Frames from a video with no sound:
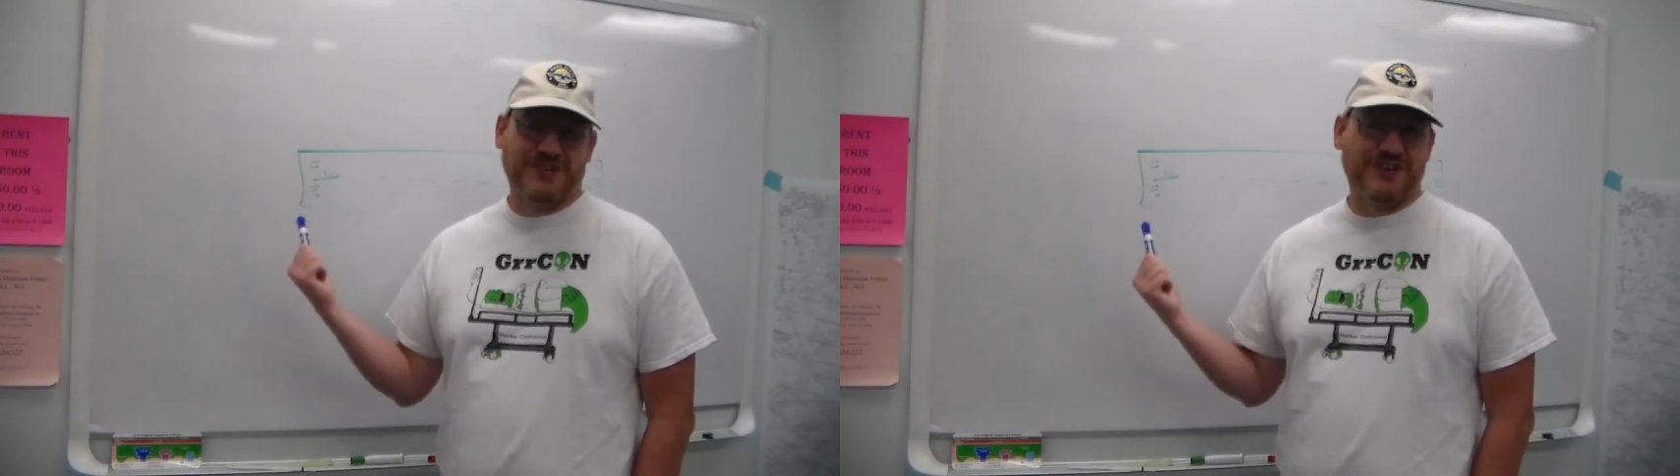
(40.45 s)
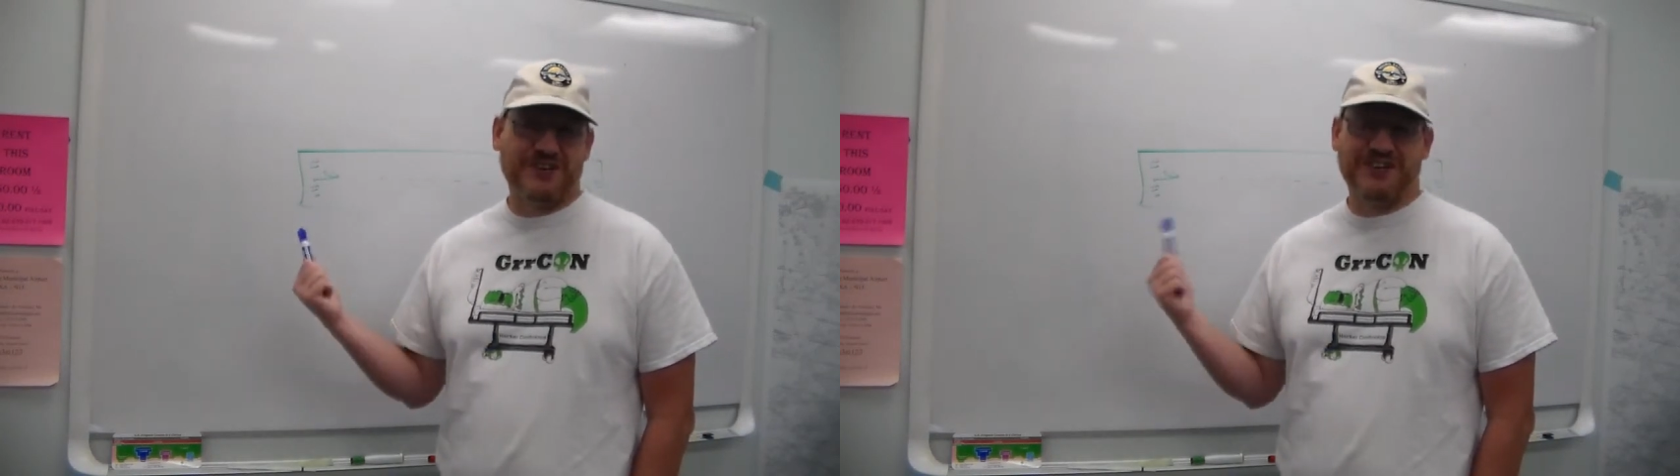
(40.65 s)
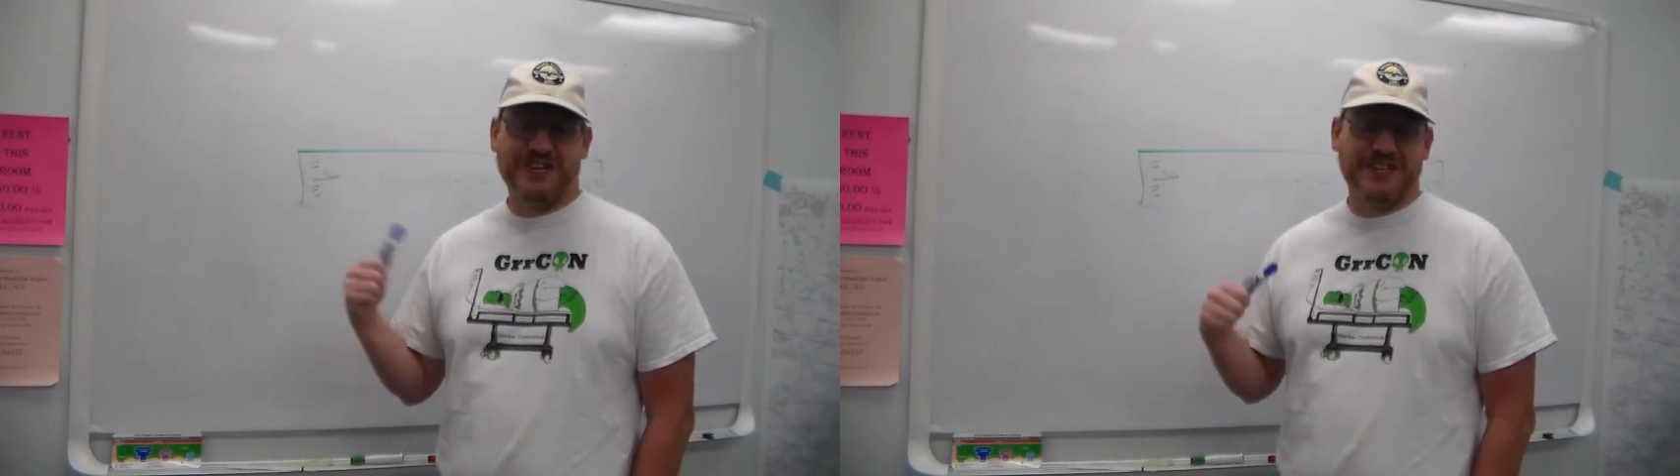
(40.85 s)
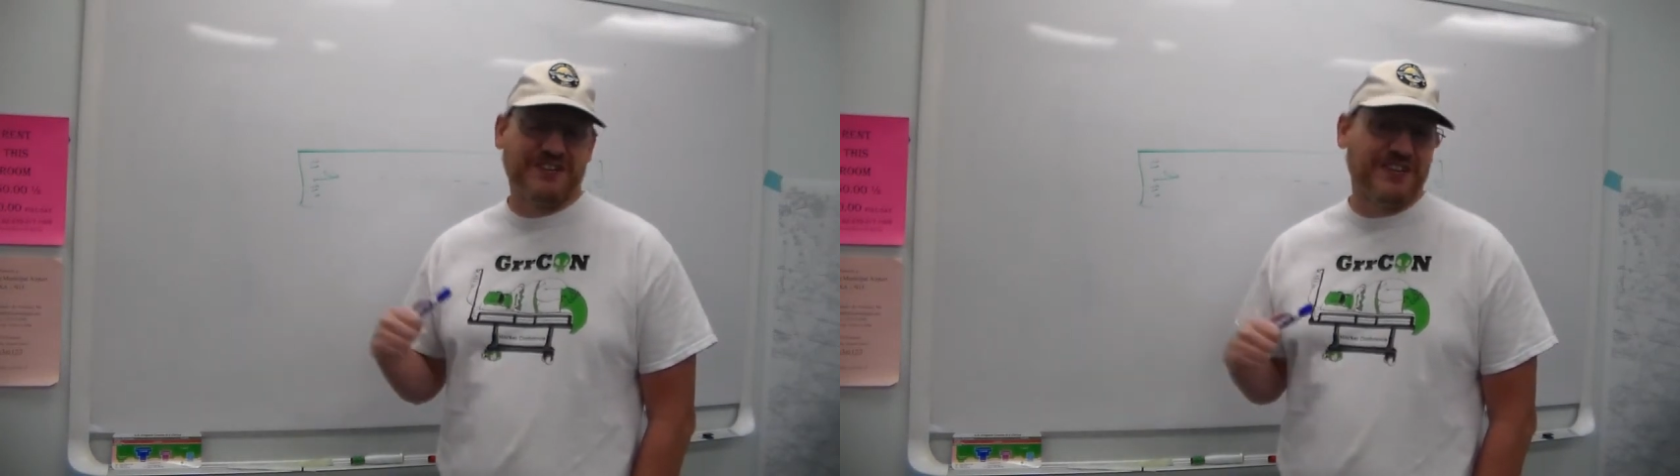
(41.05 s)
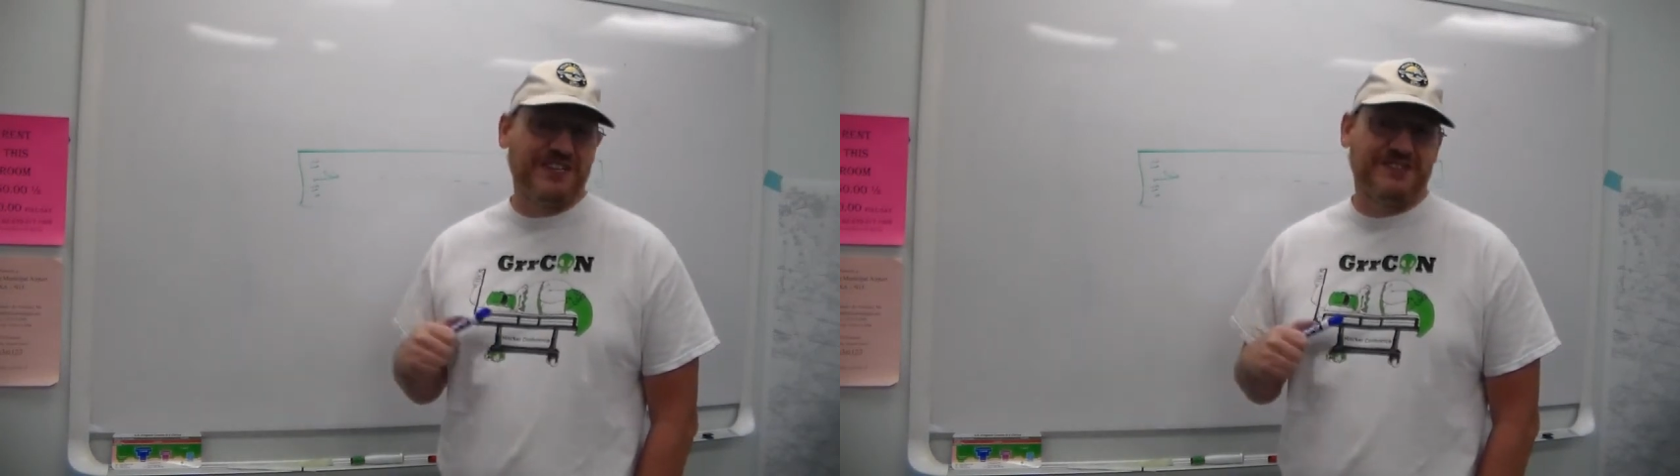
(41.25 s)
180
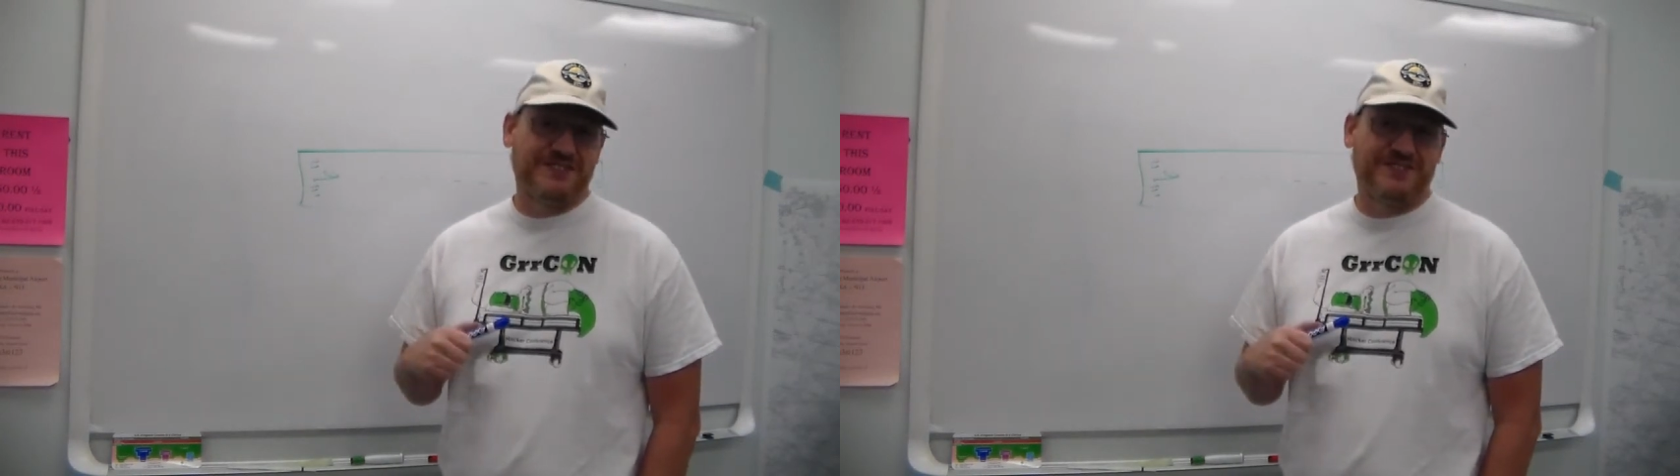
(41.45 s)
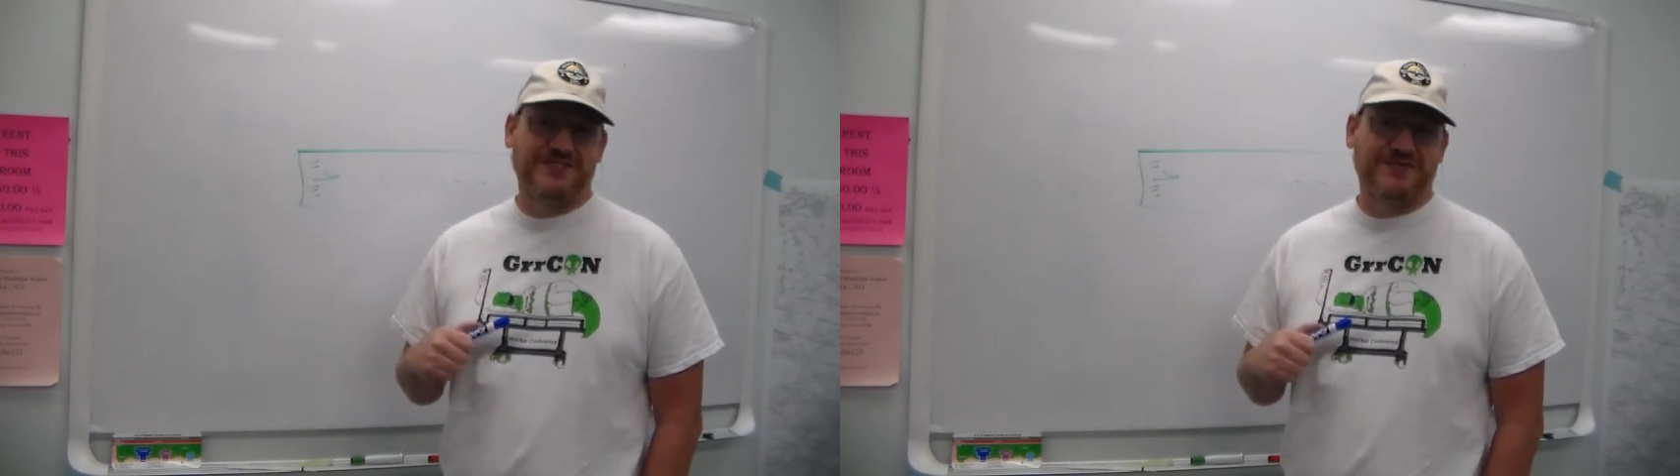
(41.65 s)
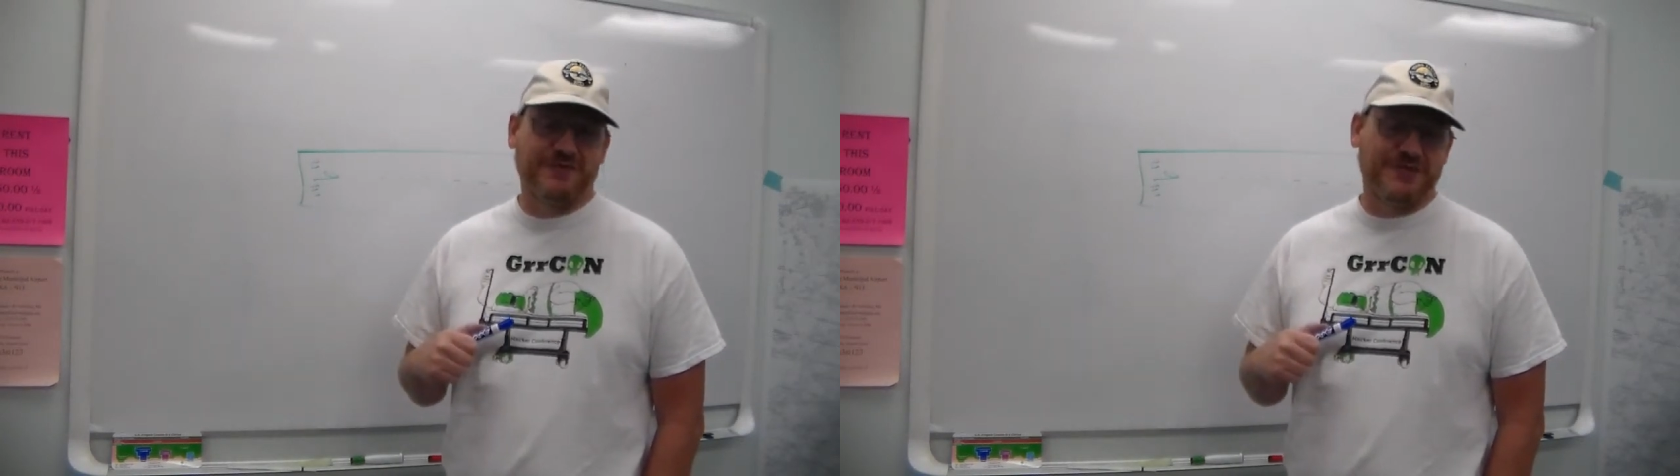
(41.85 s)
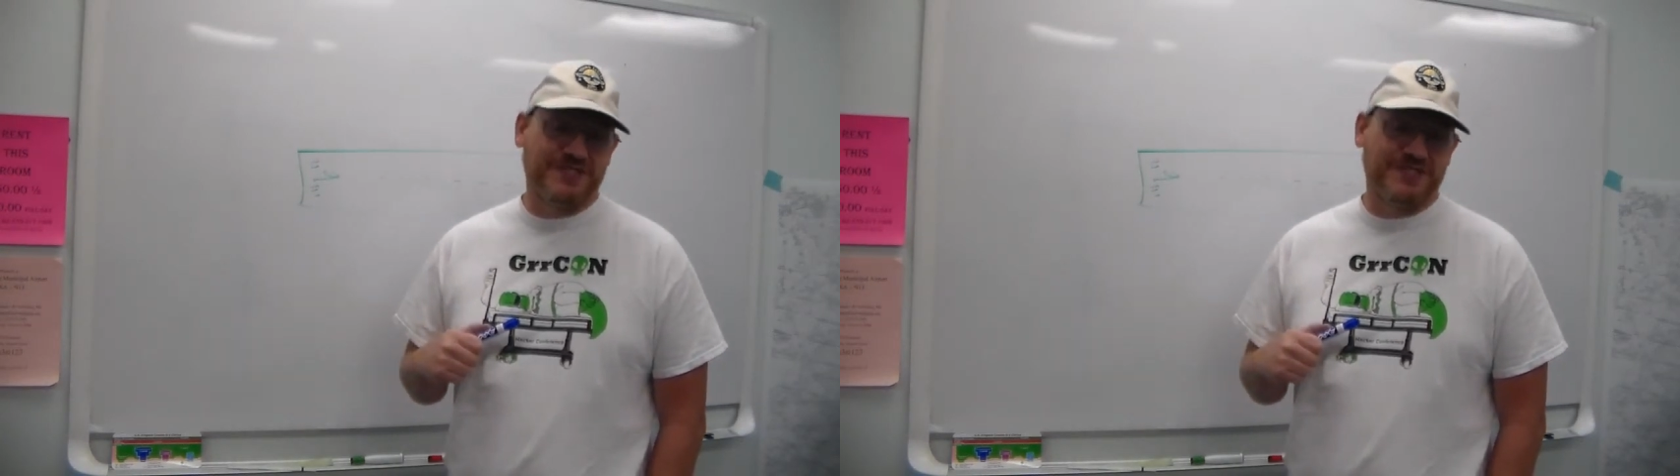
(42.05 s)
degrees from